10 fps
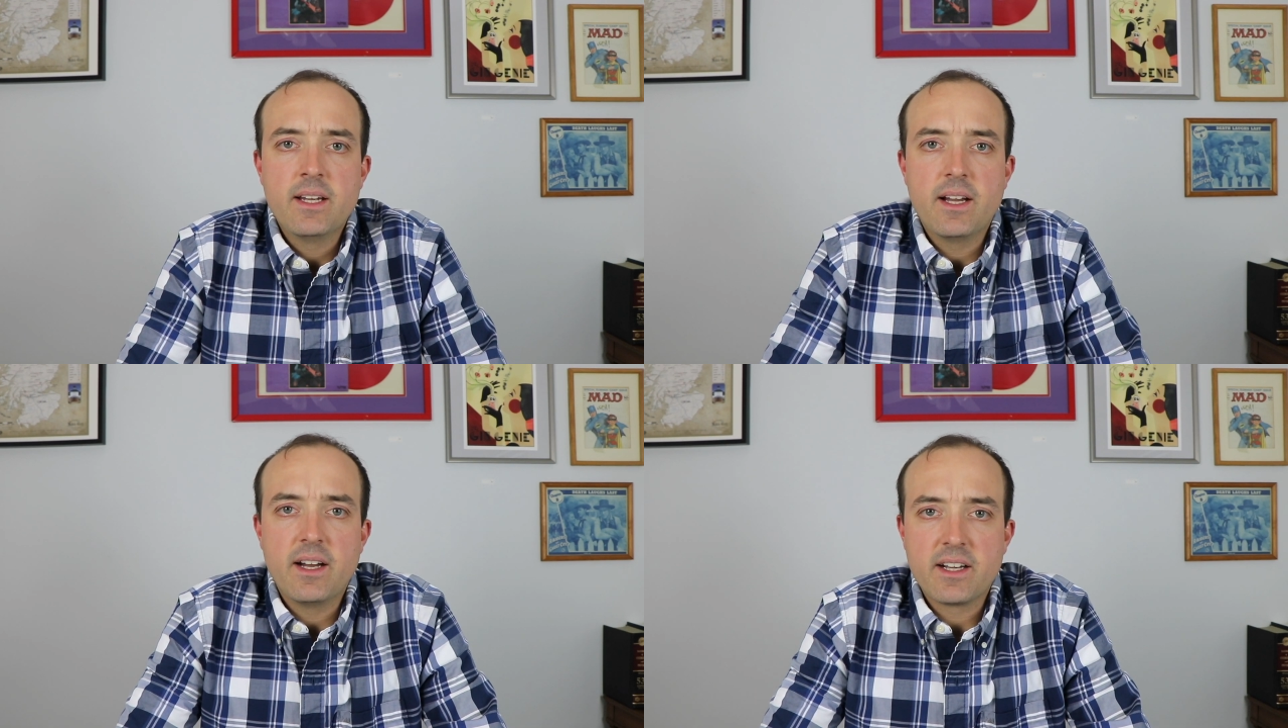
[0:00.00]

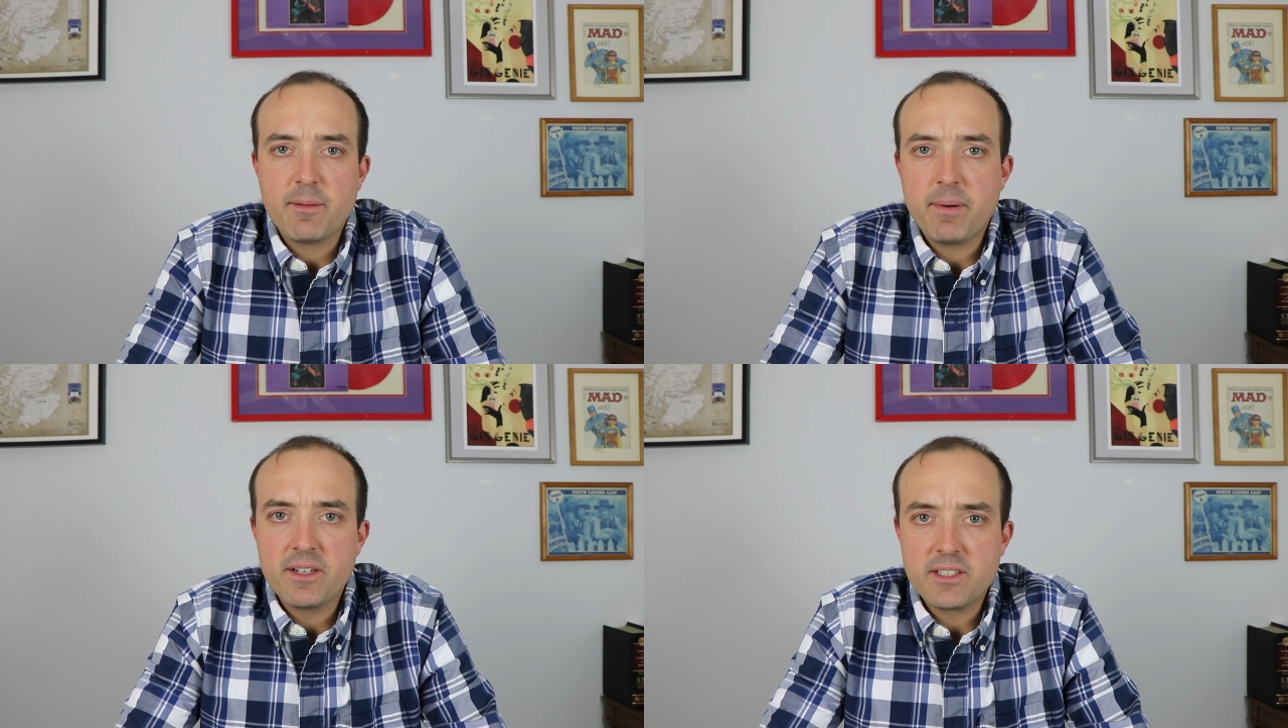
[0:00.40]
uh,
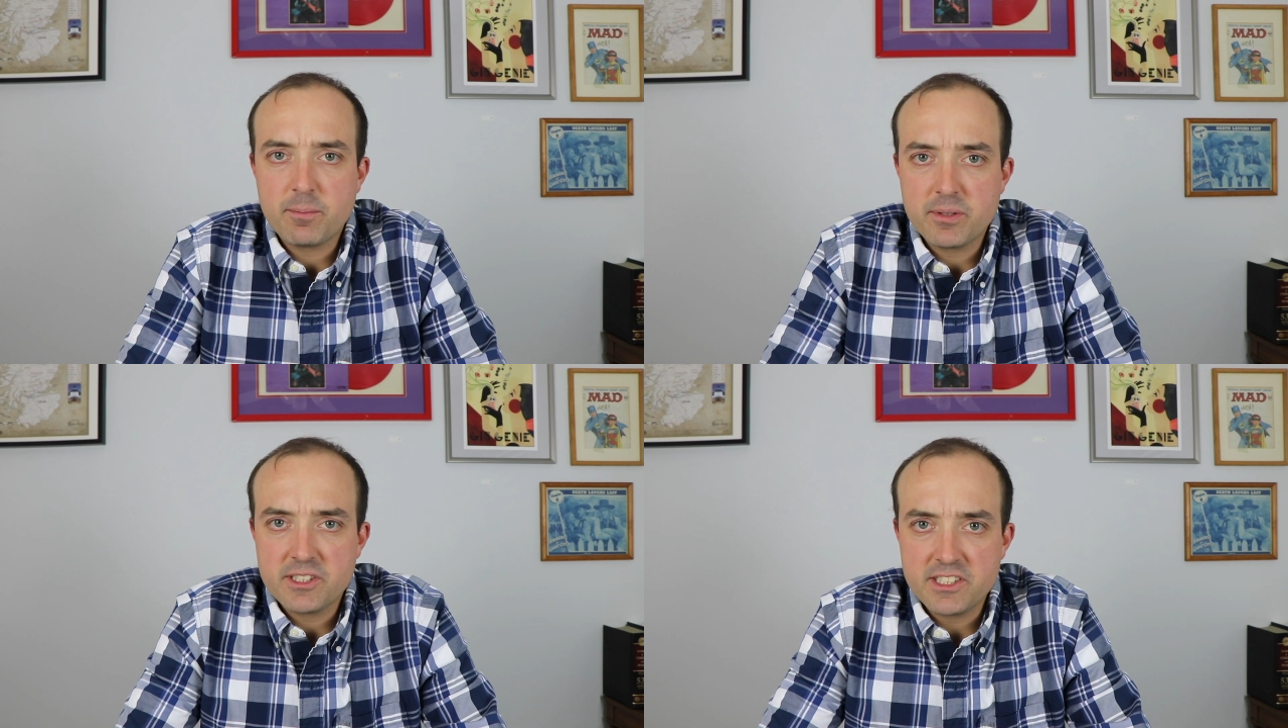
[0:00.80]
compared to
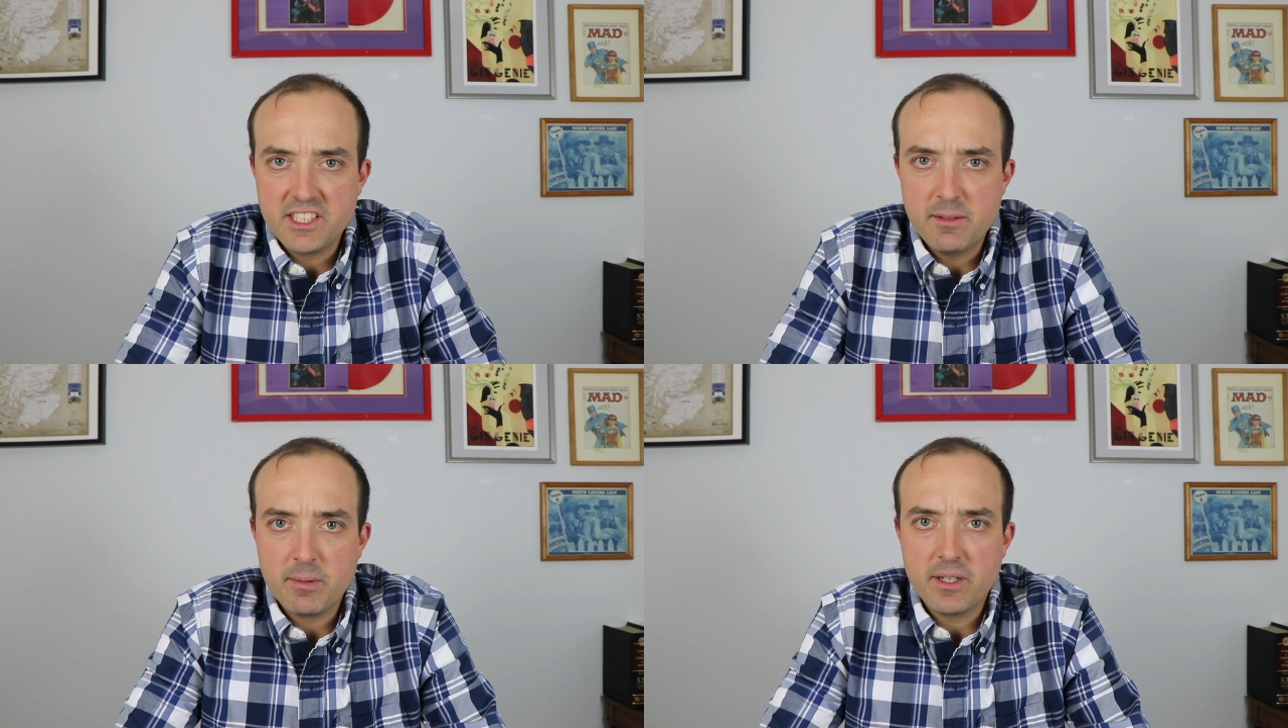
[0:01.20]

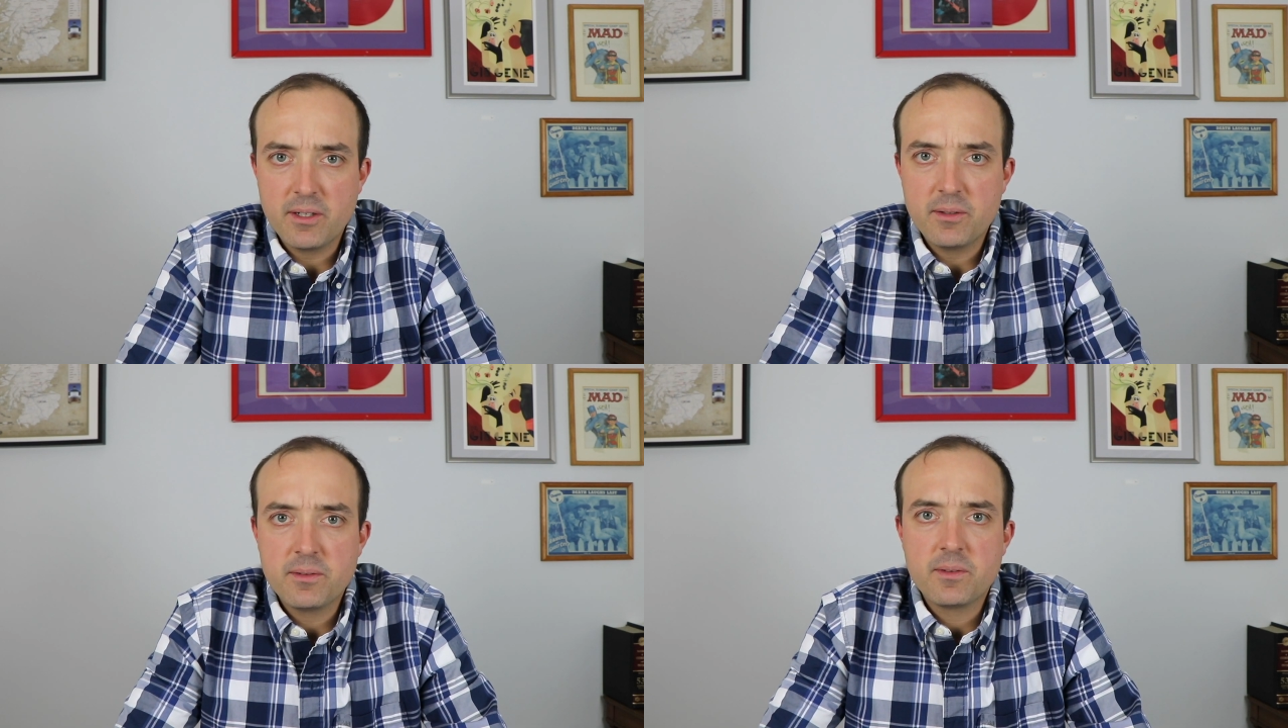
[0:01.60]

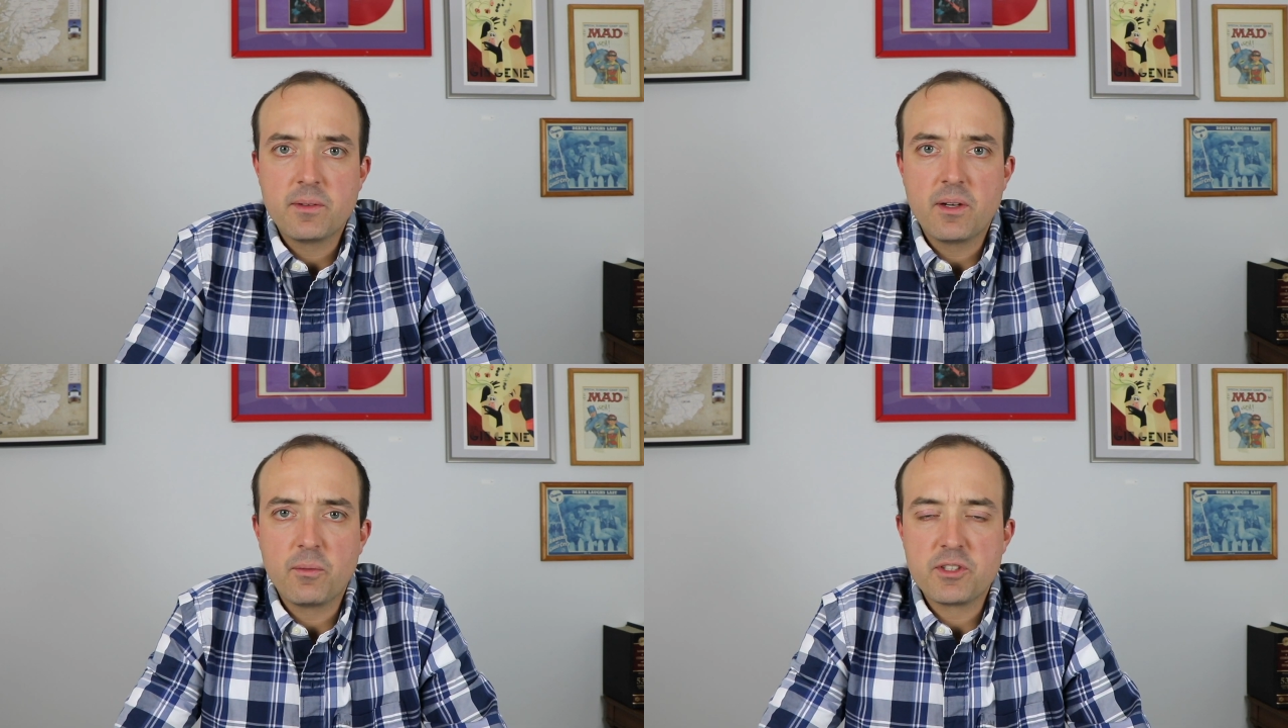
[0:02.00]
placebo,
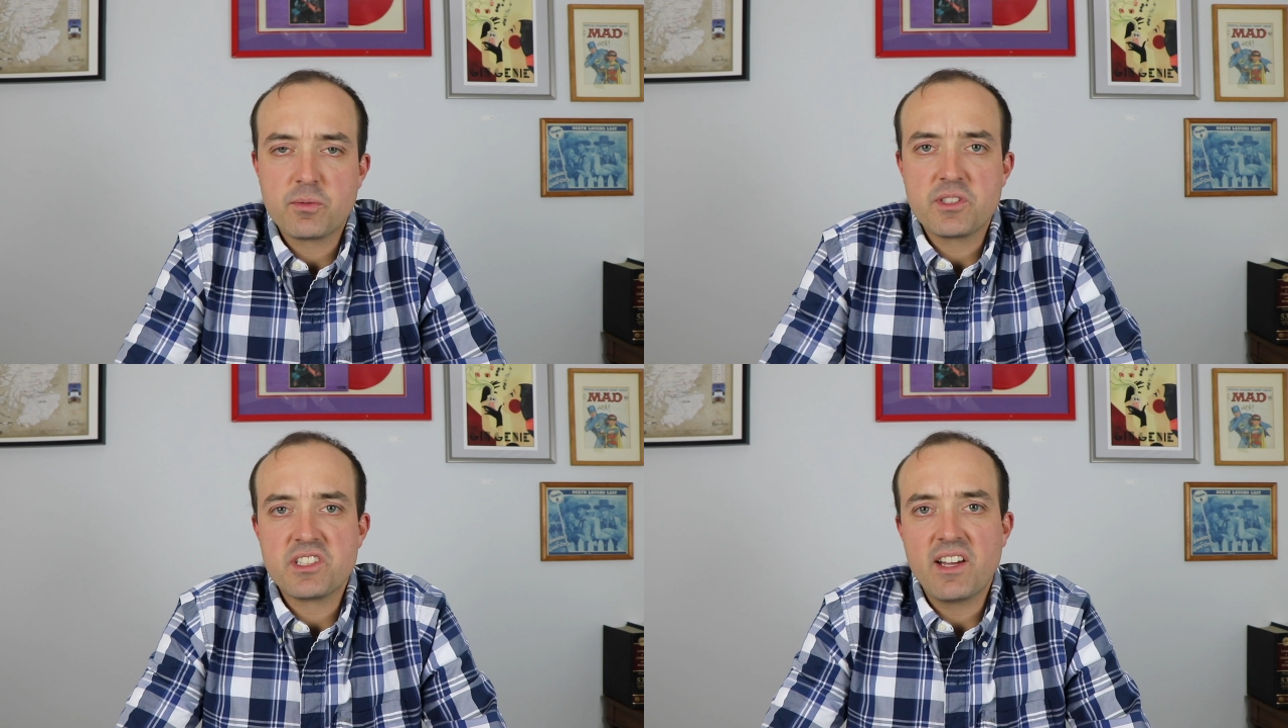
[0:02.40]
which
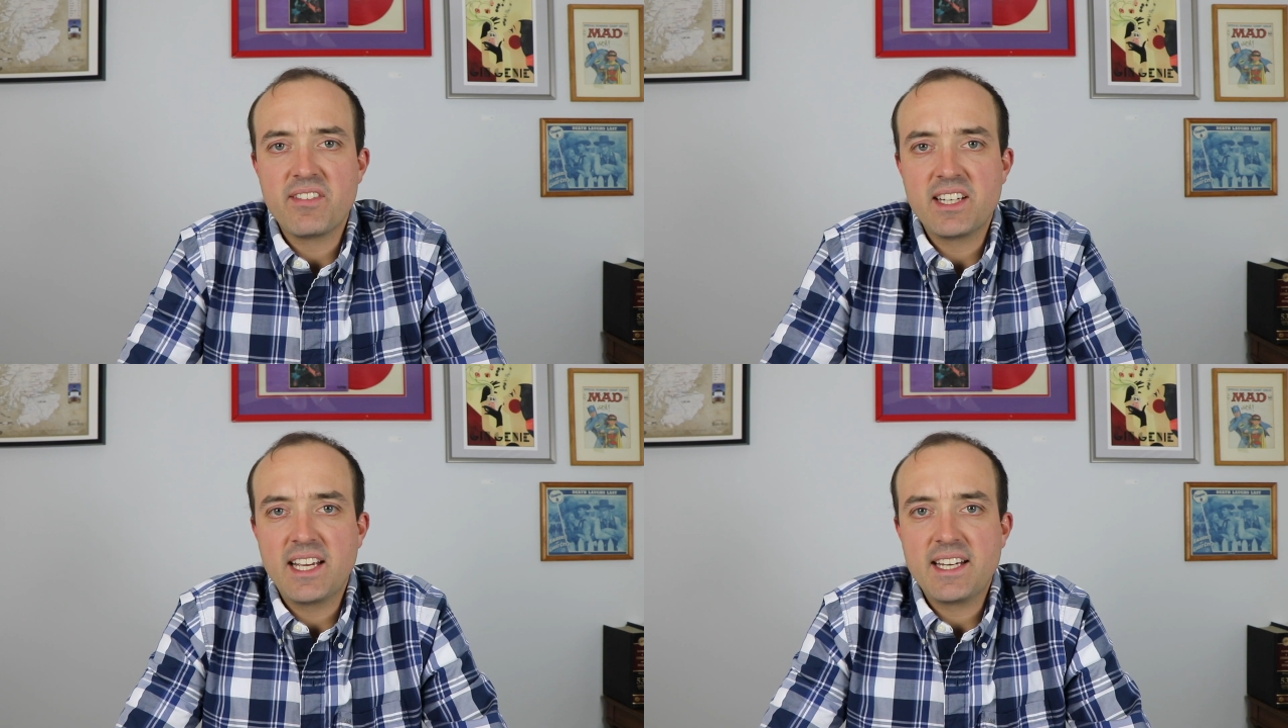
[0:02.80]
was
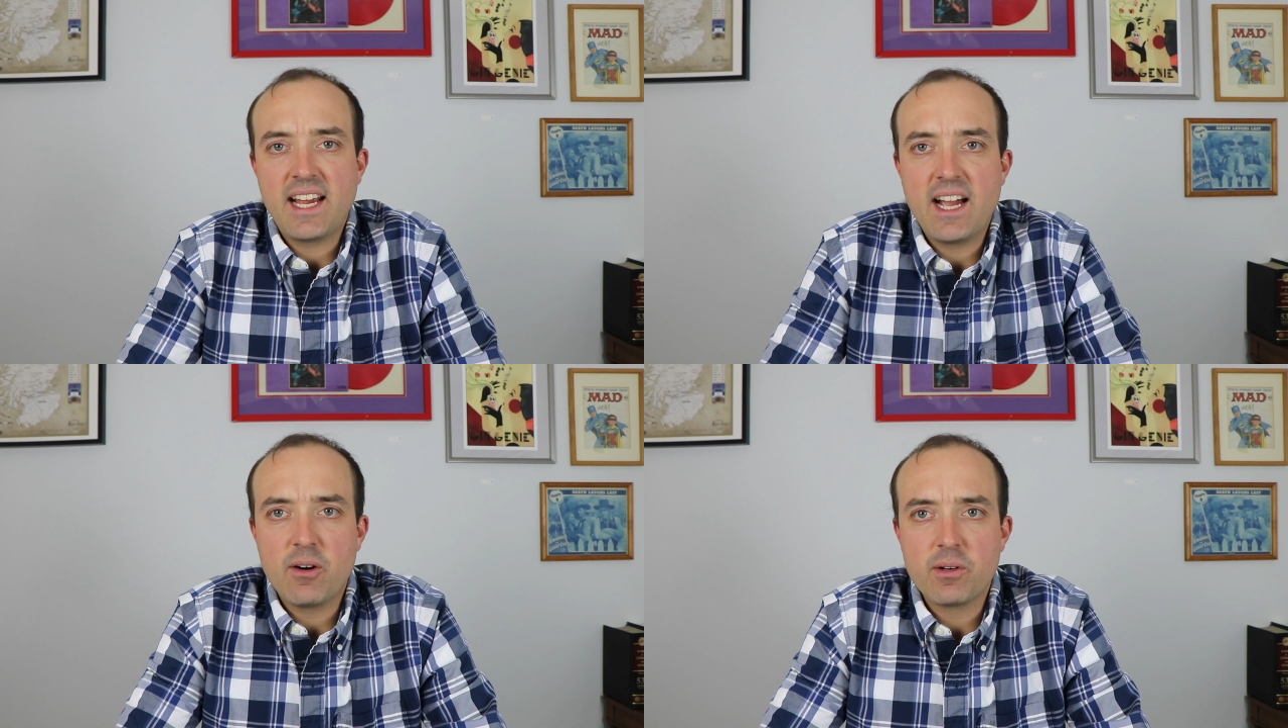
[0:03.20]
seventy-eight
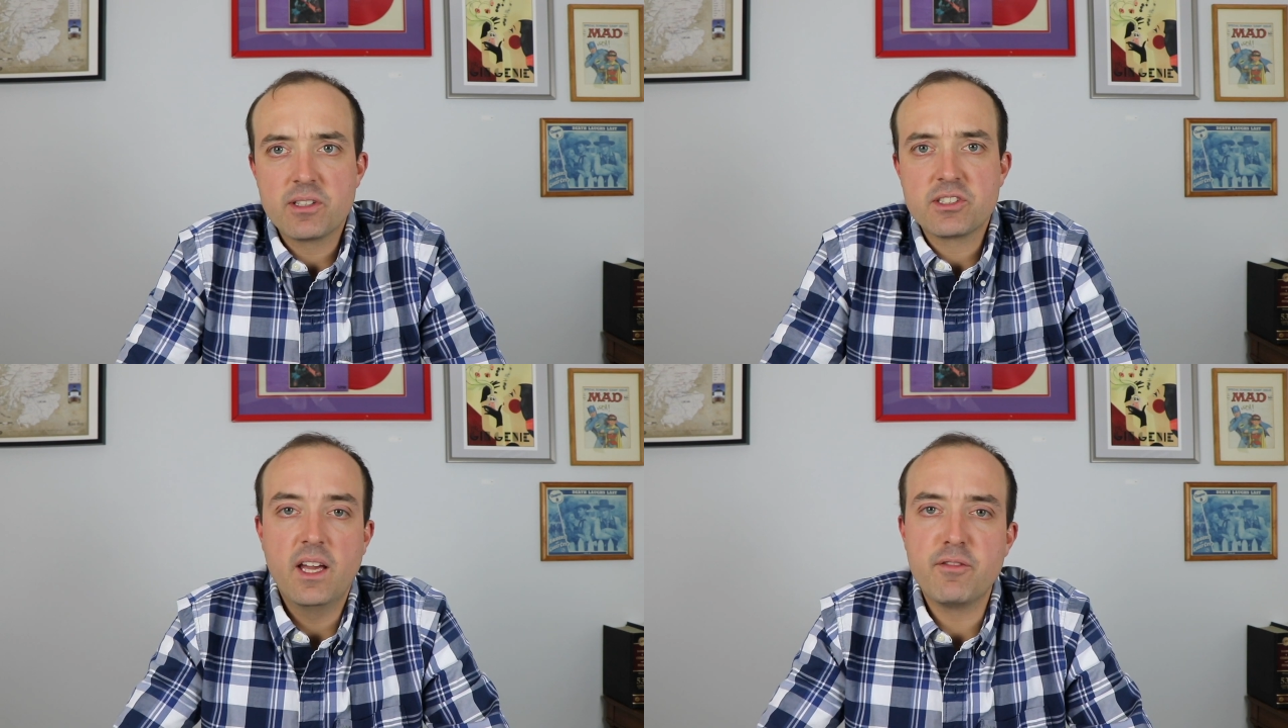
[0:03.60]
hours.